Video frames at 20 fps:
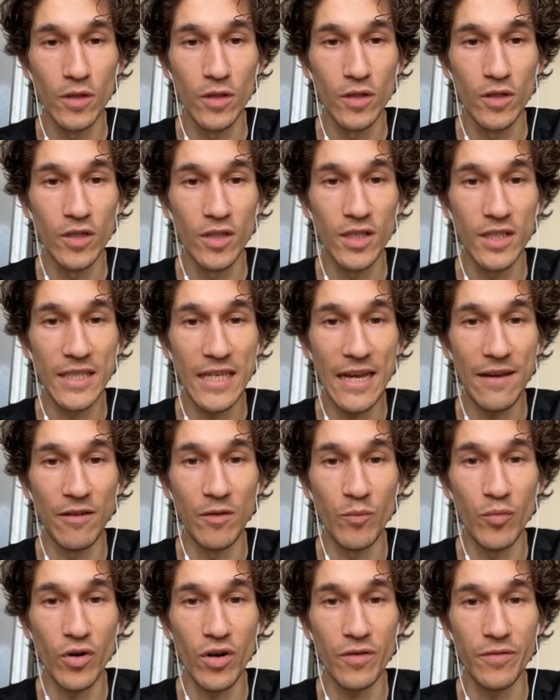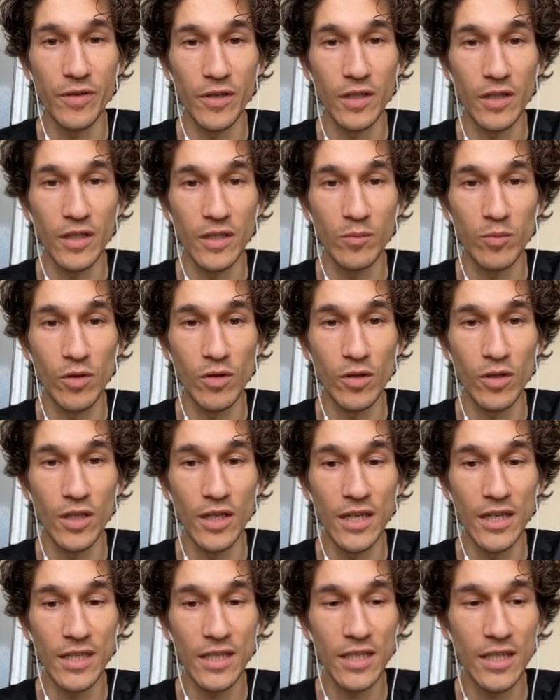Seven, perfect. Let's block
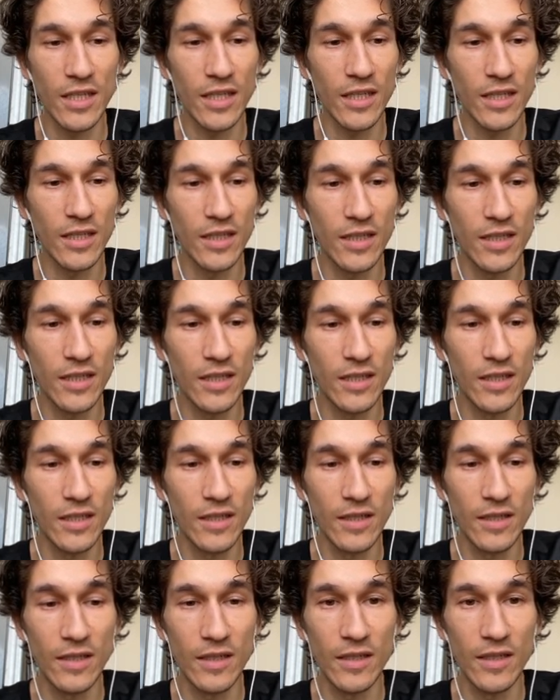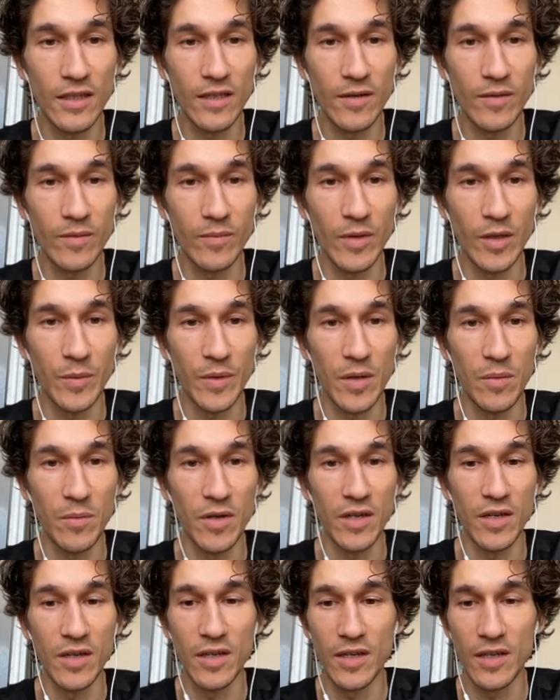this. But
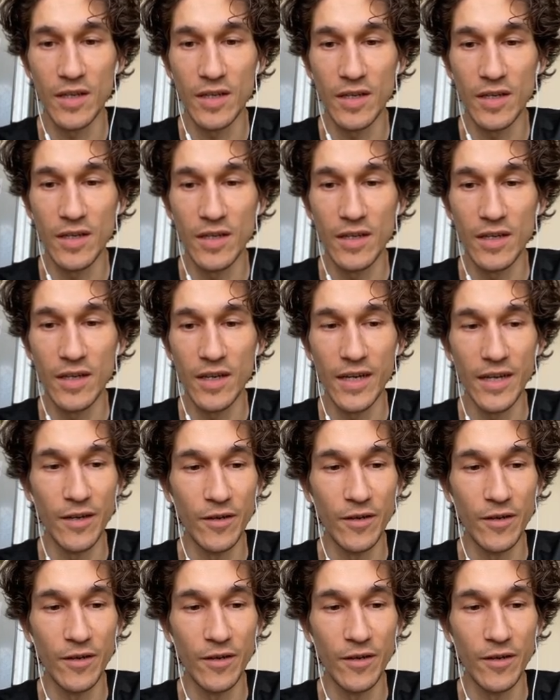maybe, I don't